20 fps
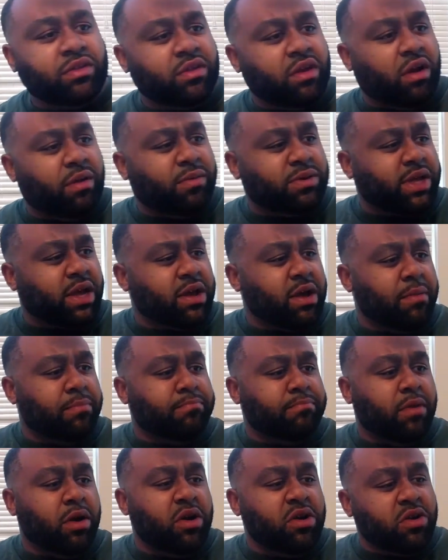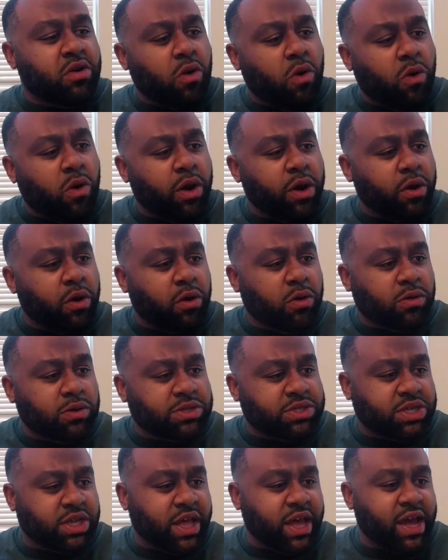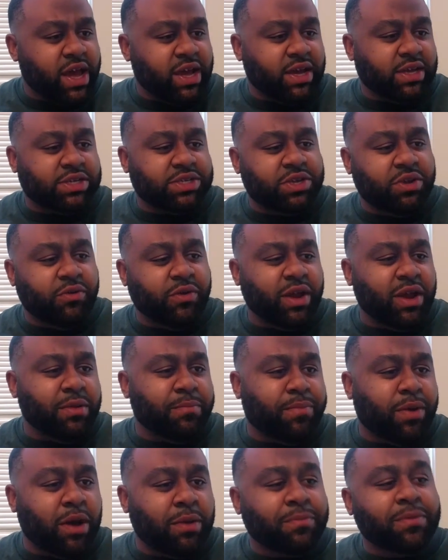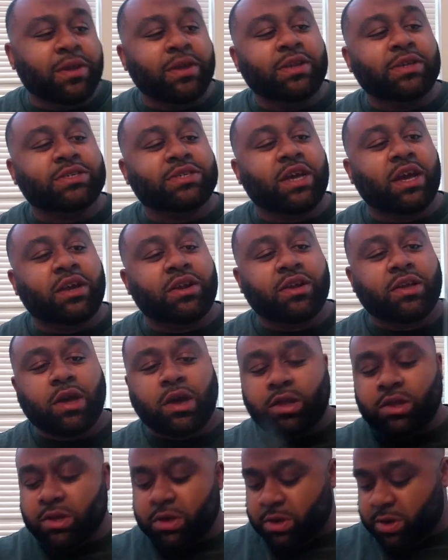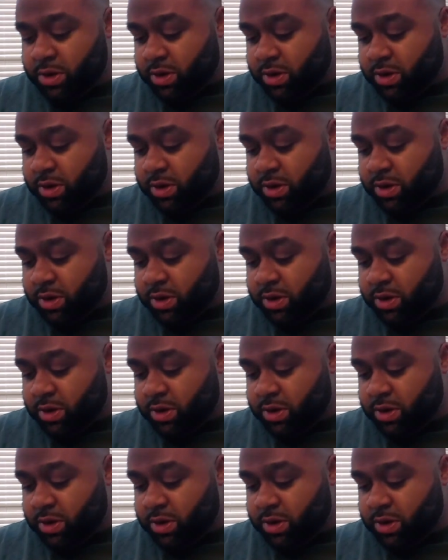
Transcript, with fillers: almost like a motor oil slash green pumpkinish kind of color.